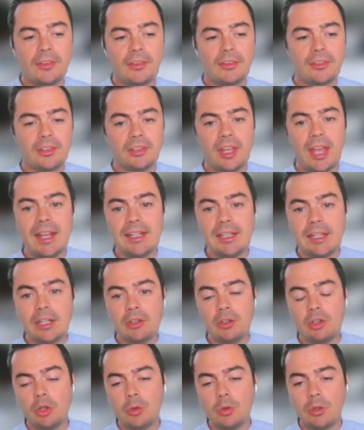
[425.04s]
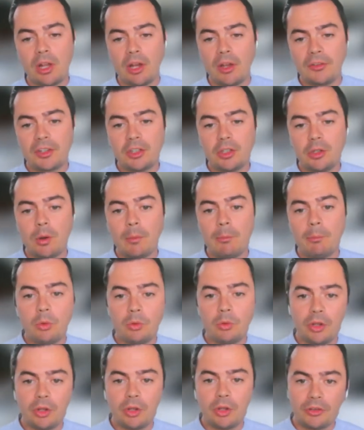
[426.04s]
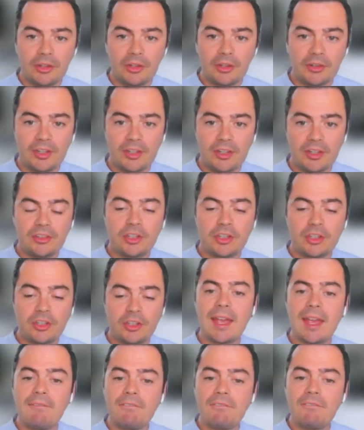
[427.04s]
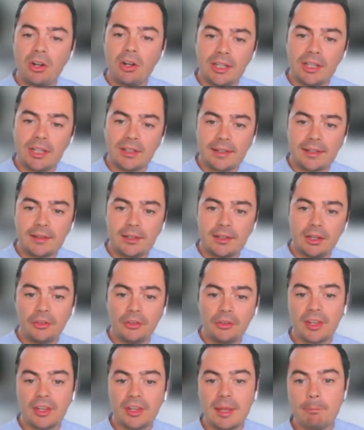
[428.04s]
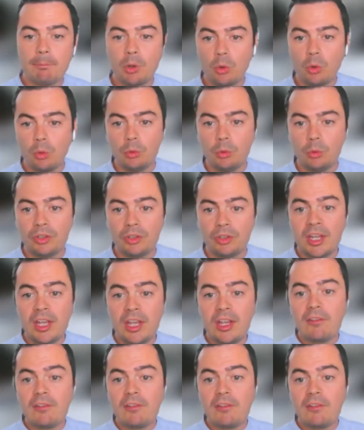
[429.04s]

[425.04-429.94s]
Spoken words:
so that any new clients that you onboard onto the system, their filing deadlines are then pulled